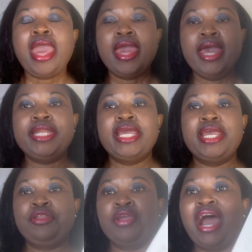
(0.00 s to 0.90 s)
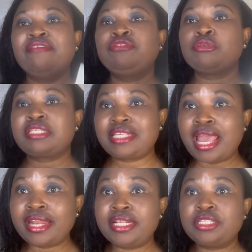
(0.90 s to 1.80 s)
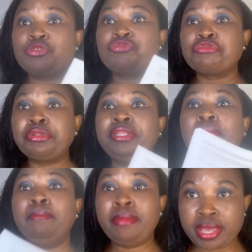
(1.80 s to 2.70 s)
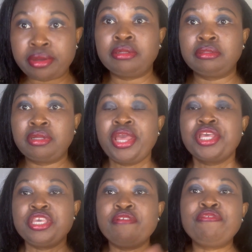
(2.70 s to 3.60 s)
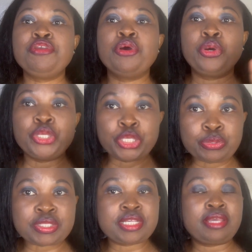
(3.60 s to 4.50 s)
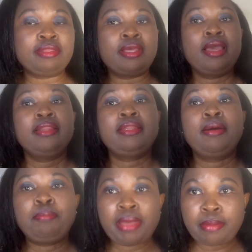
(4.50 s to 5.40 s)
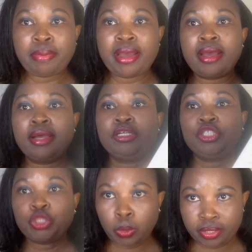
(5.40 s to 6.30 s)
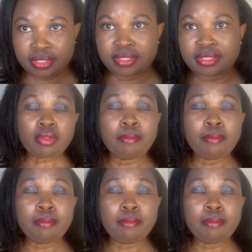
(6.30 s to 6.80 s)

and then you have to send it through the mail if you're using the paper choice.